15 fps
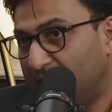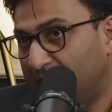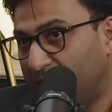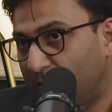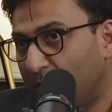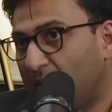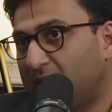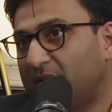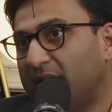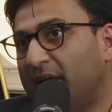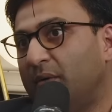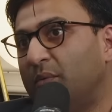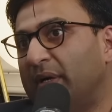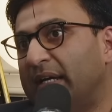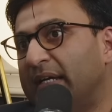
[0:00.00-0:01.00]
go out of
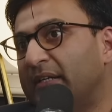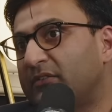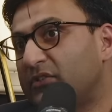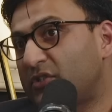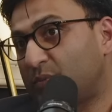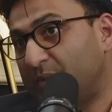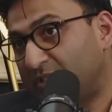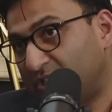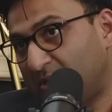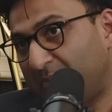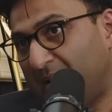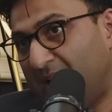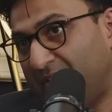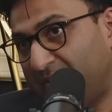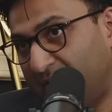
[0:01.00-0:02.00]
their way to switch the
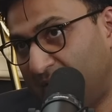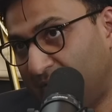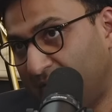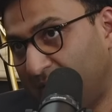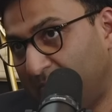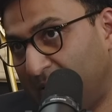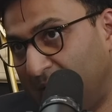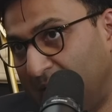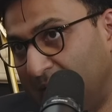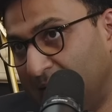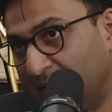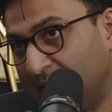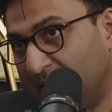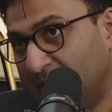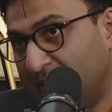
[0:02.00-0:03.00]
path in how they pay.
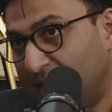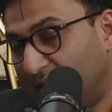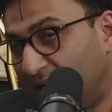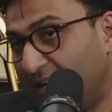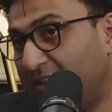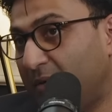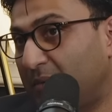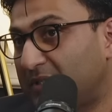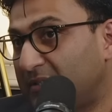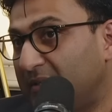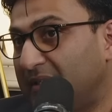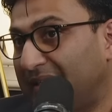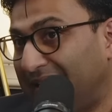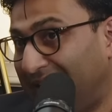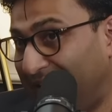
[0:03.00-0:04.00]
I think what's
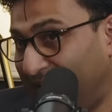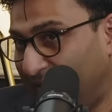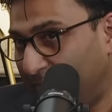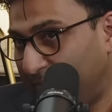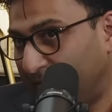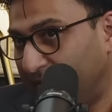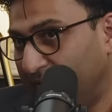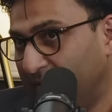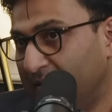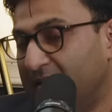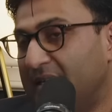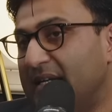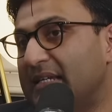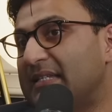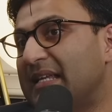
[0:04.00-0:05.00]
going to happen
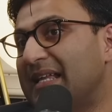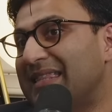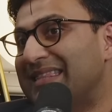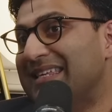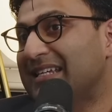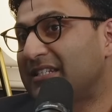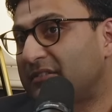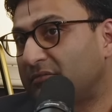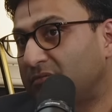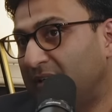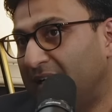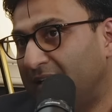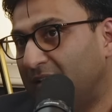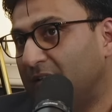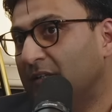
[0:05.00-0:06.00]
is that this
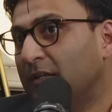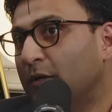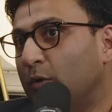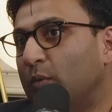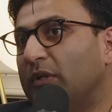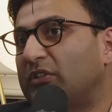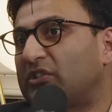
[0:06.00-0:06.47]
rail will